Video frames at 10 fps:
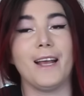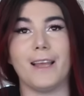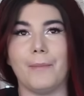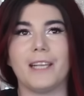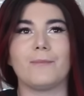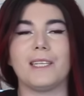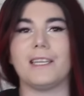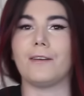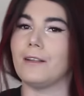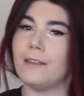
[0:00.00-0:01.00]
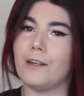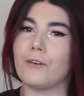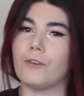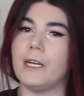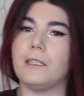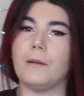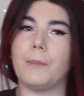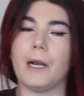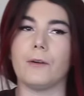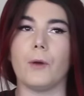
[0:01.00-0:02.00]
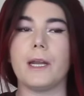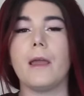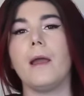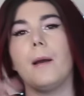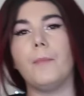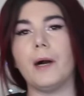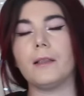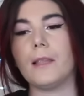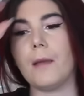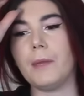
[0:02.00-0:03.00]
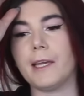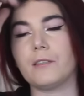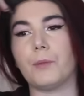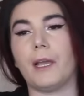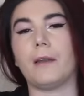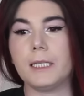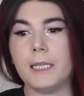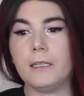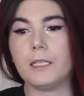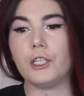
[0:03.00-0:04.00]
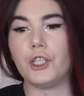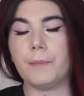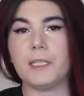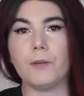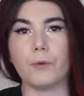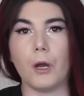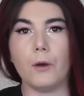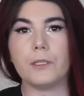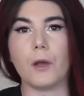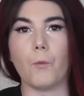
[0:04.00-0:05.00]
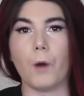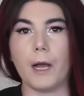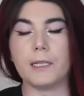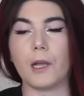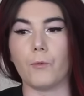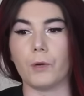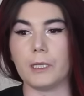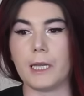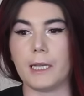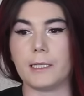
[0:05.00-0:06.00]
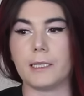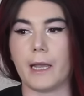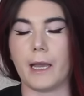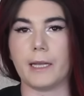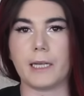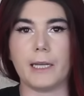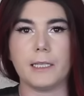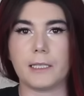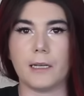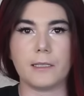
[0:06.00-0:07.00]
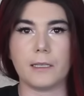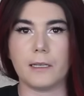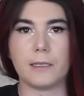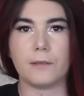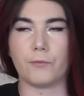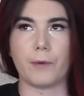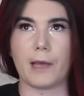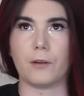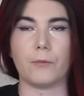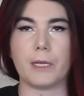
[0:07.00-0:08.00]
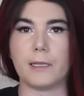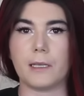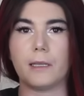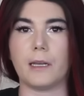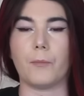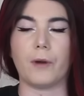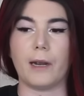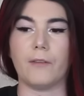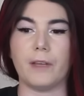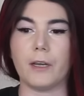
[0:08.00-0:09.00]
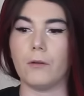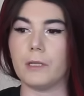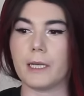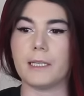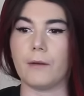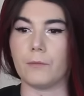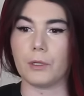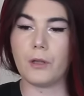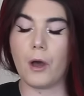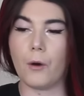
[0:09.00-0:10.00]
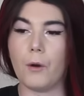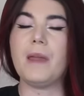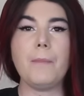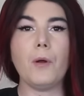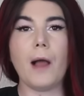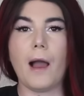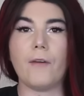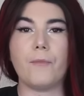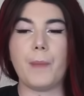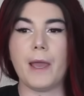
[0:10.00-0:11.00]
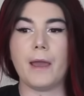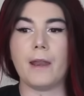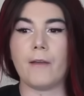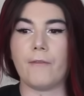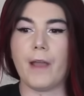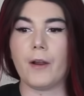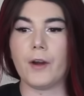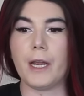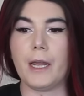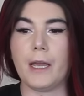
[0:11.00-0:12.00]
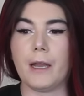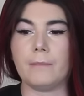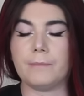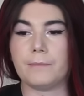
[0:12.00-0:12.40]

that makes me sound a little crazy and paranoid, but let me explain. Since Gypsy Rose was released, and I discussed this rather recently in a prior entire video linked down below, people have been very